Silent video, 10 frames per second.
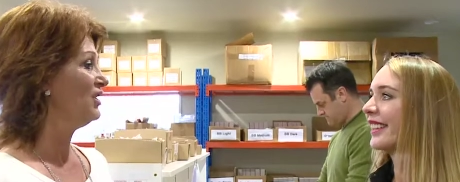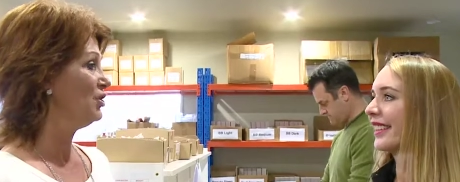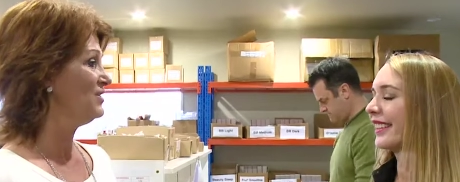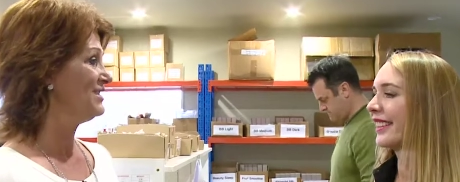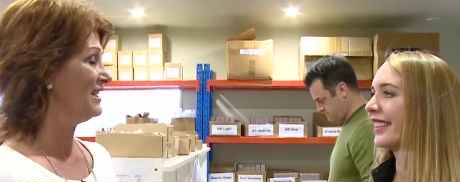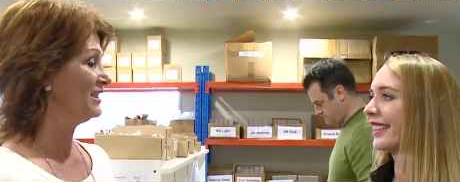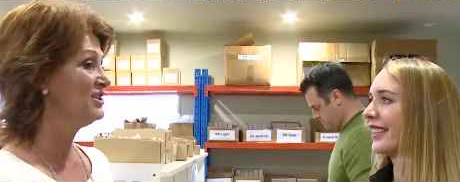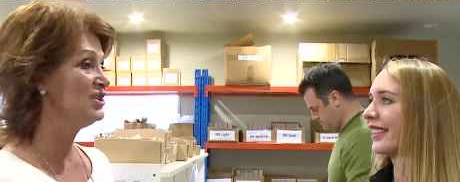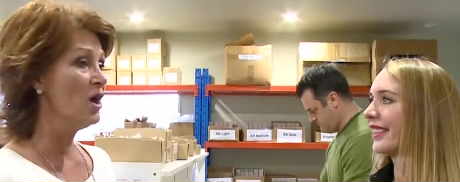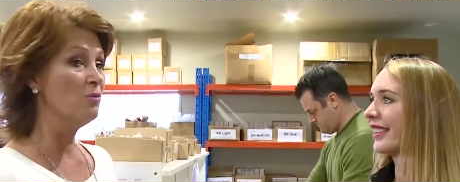Speaker 1: in New
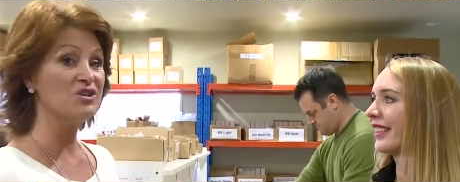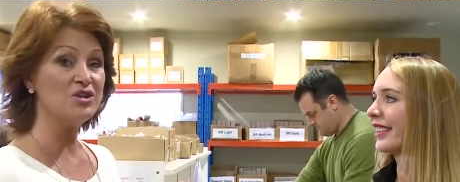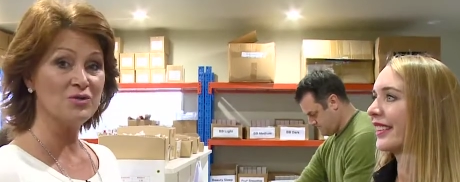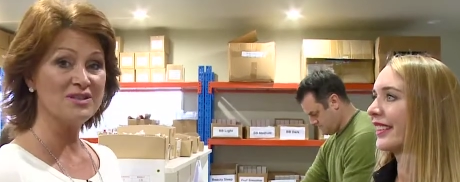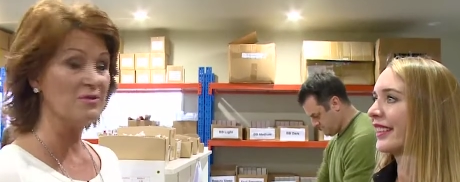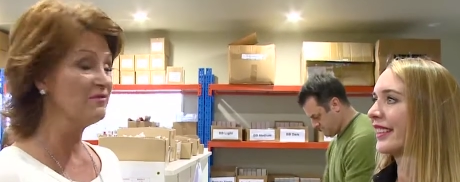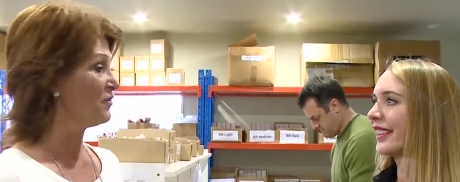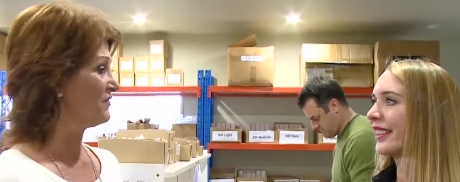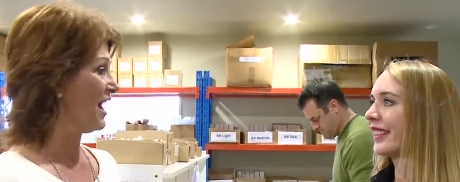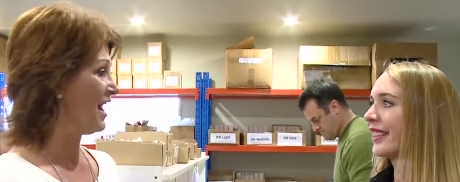Zealand, which of course we've
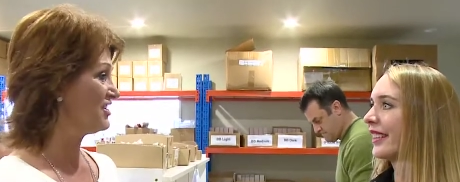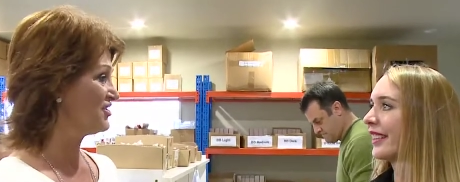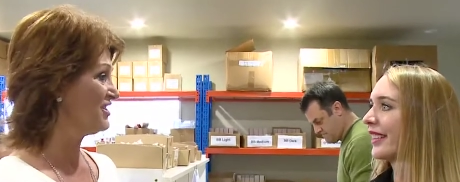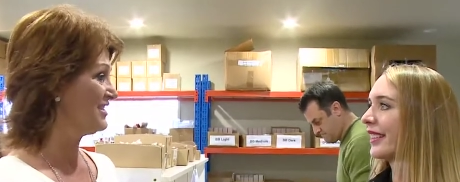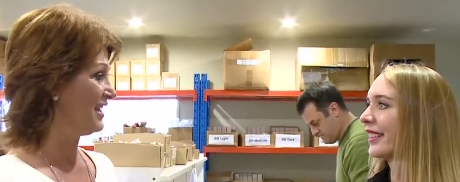got the harshest